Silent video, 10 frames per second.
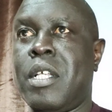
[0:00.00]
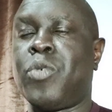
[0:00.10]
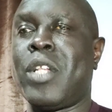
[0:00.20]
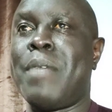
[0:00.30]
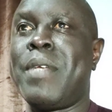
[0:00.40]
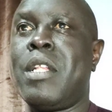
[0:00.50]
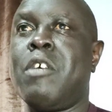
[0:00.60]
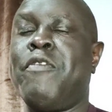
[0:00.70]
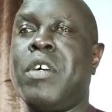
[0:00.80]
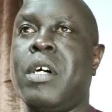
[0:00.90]
That's what I mean
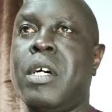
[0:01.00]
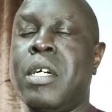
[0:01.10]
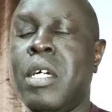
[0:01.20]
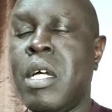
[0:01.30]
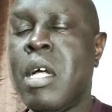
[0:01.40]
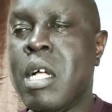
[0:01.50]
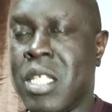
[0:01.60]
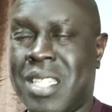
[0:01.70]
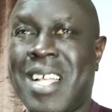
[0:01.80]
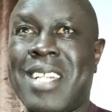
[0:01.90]
of
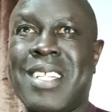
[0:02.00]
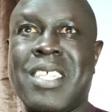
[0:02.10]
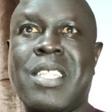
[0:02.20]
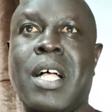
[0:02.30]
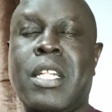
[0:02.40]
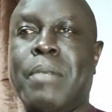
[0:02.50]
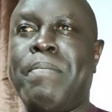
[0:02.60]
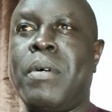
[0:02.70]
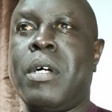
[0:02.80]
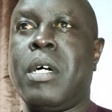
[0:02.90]
starting a startup.